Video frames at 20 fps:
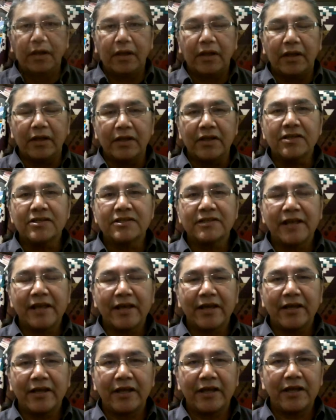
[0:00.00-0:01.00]
In this
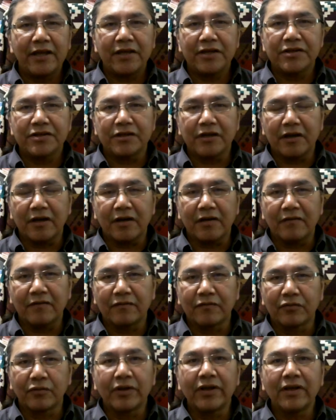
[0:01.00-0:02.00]
day and age
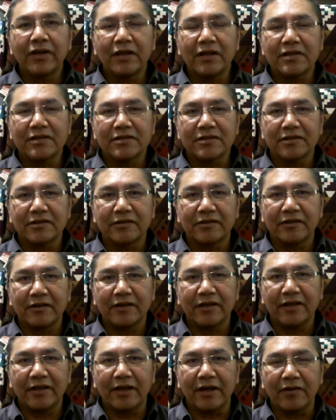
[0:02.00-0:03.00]
of real
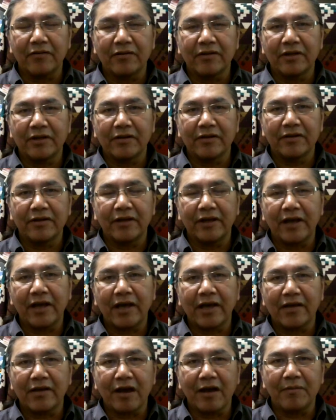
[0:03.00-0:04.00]
uncertainty out there in the
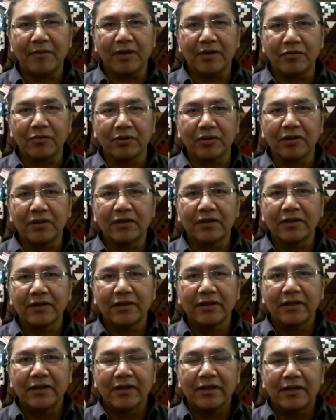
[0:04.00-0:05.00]
economic world,
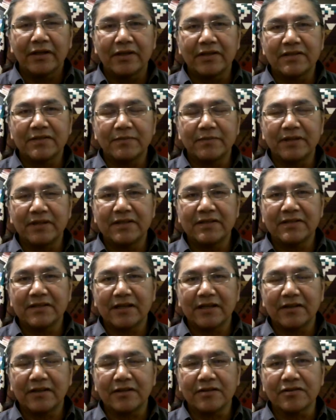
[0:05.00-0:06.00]
this means
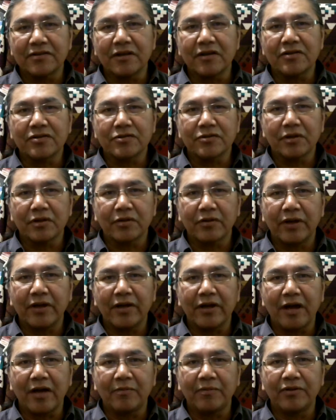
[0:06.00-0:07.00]
that there's also a
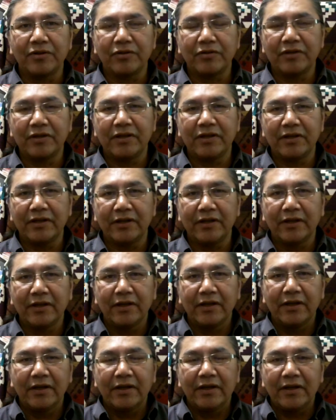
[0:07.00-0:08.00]
great opportunity.
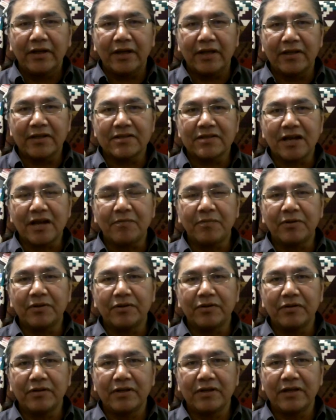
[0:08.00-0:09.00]
And this
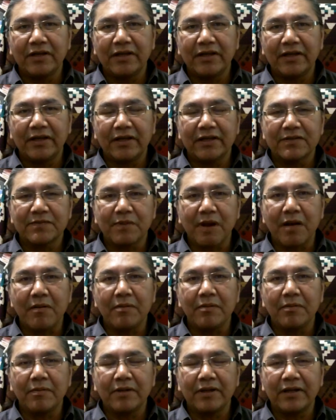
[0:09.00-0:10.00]
opportunity is
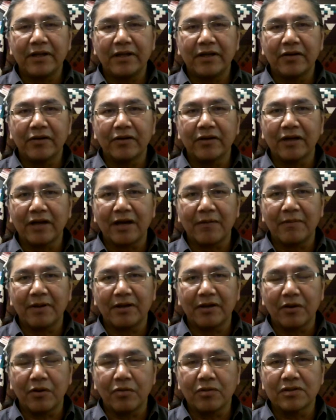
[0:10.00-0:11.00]
probably going to come
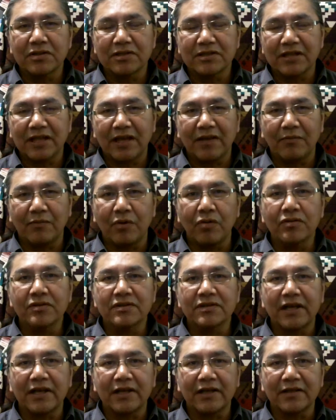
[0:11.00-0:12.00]
and go just like
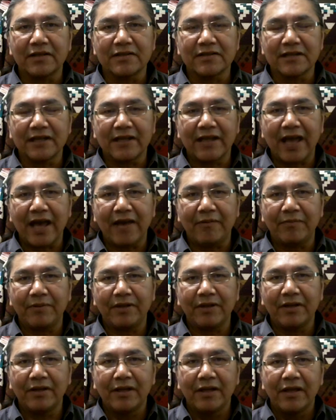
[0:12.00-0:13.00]
most cycles that
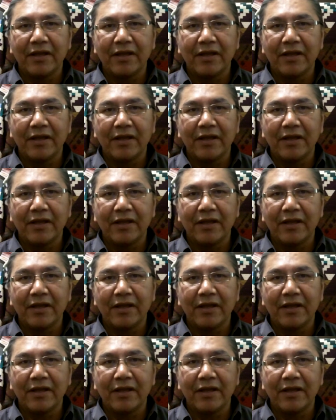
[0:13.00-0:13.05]
happen.